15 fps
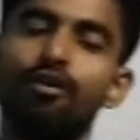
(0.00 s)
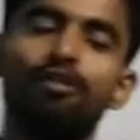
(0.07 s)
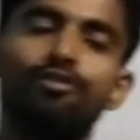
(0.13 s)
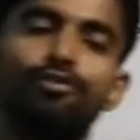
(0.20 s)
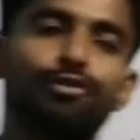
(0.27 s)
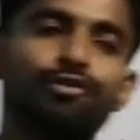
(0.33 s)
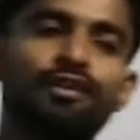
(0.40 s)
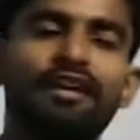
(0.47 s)
you
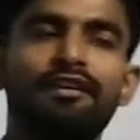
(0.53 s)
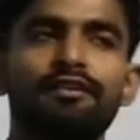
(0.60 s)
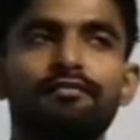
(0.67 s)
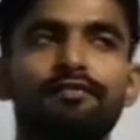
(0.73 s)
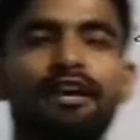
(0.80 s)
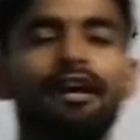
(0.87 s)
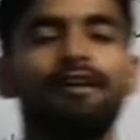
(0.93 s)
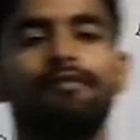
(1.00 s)
all know
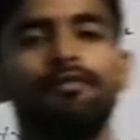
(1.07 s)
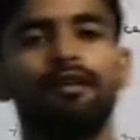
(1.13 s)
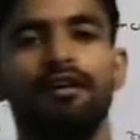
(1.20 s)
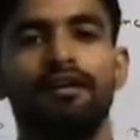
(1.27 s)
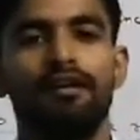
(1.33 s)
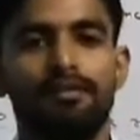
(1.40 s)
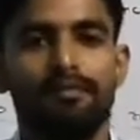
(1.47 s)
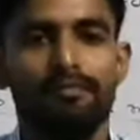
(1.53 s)
that we
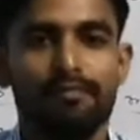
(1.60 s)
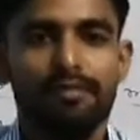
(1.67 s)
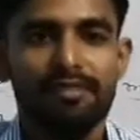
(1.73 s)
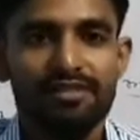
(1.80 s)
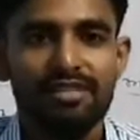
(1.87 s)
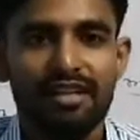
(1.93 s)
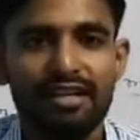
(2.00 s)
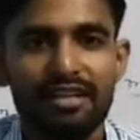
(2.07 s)
have
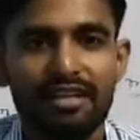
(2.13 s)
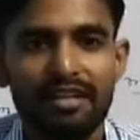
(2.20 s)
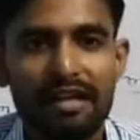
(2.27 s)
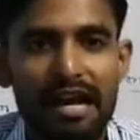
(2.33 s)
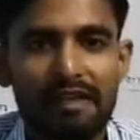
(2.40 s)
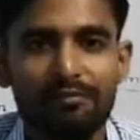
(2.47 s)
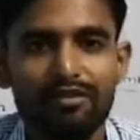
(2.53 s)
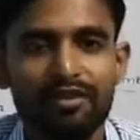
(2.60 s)

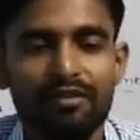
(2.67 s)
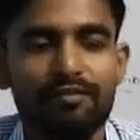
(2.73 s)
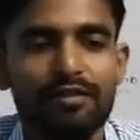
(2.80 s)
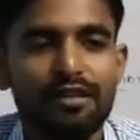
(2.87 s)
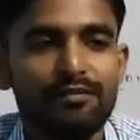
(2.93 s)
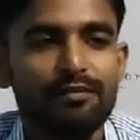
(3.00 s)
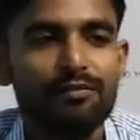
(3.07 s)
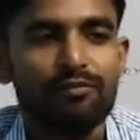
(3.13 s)
studied
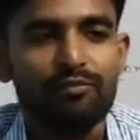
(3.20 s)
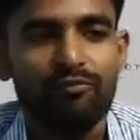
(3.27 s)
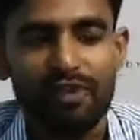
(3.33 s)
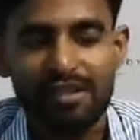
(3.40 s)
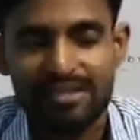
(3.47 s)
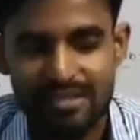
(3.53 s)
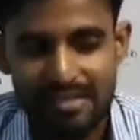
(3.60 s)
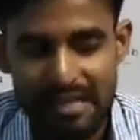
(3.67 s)
MCV
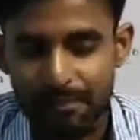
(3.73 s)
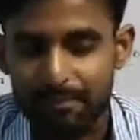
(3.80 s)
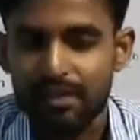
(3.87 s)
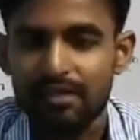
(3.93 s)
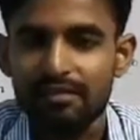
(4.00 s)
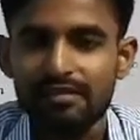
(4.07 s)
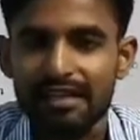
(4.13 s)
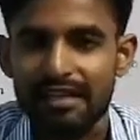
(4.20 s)
first
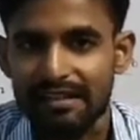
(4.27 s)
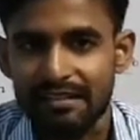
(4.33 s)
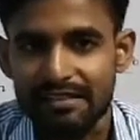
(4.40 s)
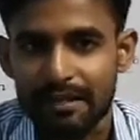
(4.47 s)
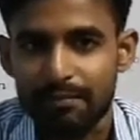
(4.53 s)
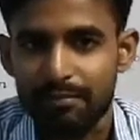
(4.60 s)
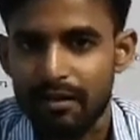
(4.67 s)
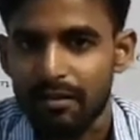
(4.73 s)
chapter,
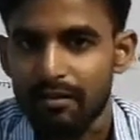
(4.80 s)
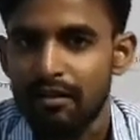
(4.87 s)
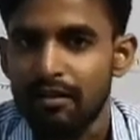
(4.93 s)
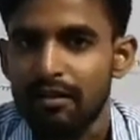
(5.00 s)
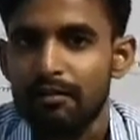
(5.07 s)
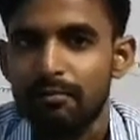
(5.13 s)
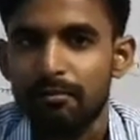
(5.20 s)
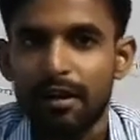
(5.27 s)
second chapter,
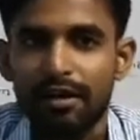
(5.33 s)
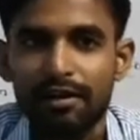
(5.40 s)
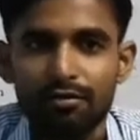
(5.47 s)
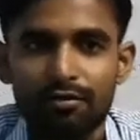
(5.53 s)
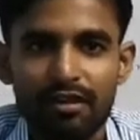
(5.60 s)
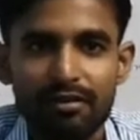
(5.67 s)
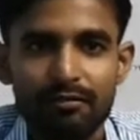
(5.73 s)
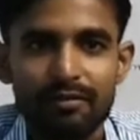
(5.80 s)
but
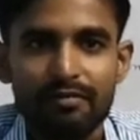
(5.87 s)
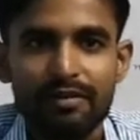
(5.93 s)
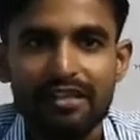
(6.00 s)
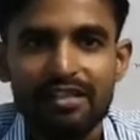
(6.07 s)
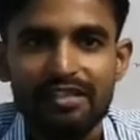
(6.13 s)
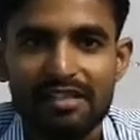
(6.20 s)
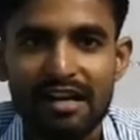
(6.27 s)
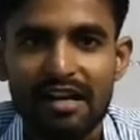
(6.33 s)
today we
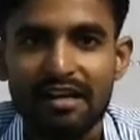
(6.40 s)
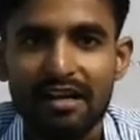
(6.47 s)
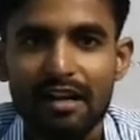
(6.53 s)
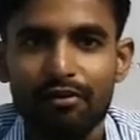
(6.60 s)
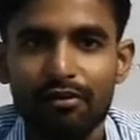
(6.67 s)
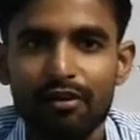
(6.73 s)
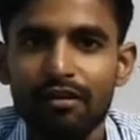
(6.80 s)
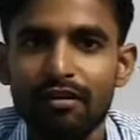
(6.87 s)
will start
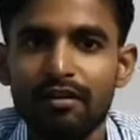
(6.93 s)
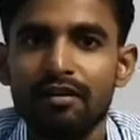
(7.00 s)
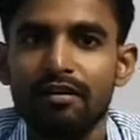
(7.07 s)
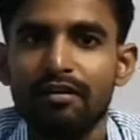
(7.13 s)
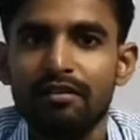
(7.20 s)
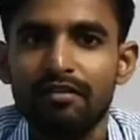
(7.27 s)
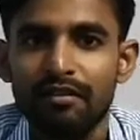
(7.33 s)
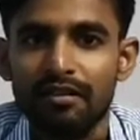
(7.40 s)
our
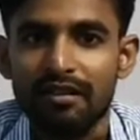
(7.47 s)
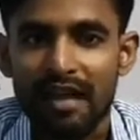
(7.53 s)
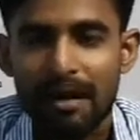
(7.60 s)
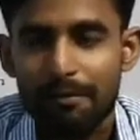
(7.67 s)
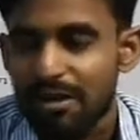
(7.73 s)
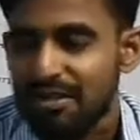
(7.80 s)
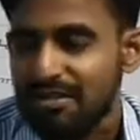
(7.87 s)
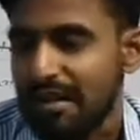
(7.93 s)

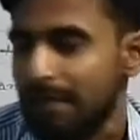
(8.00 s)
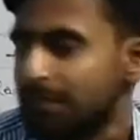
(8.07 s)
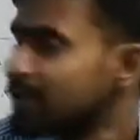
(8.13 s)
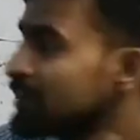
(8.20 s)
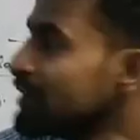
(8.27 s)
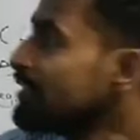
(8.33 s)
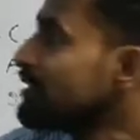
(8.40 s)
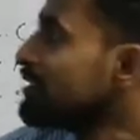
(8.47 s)
grammar
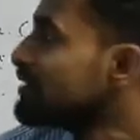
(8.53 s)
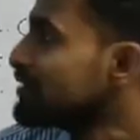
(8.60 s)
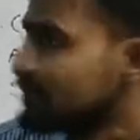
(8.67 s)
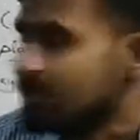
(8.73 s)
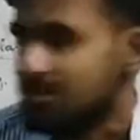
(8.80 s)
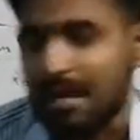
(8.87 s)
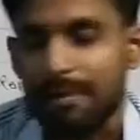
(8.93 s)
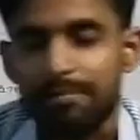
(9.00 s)
chapter,
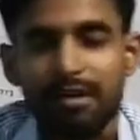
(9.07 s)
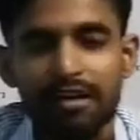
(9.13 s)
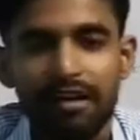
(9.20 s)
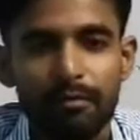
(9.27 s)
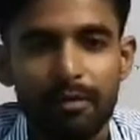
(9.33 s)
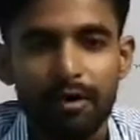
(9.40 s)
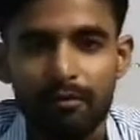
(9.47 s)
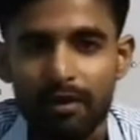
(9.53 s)
chapter
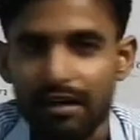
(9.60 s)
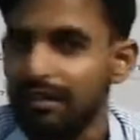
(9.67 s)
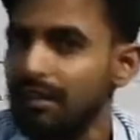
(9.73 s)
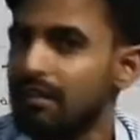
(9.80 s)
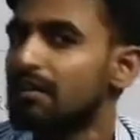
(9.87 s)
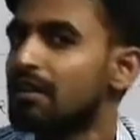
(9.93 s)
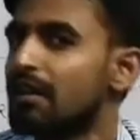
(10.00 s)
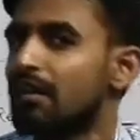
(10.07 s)
number
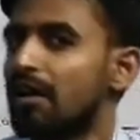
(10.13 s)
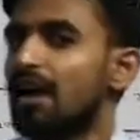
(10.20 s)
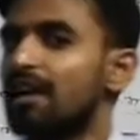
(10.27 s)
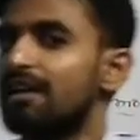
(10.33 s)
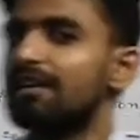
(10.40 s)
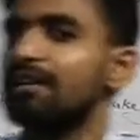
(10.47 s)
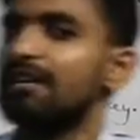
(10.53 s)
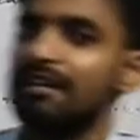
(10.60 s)
1.
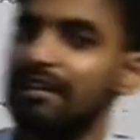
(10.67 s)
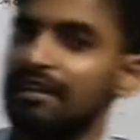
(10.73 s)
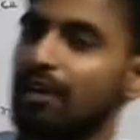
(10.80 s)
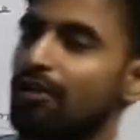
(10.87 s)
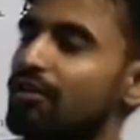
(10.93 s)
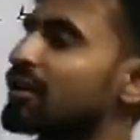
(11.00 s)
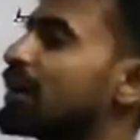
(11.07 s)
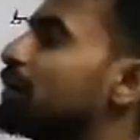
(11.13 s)
And in
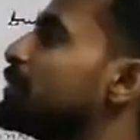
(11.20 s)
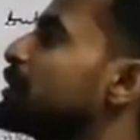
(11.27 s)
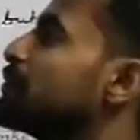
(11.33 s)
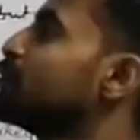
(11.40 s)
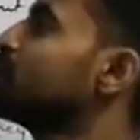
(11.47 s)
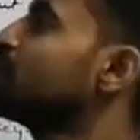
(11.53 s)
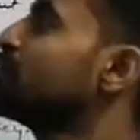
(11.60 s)
our grammar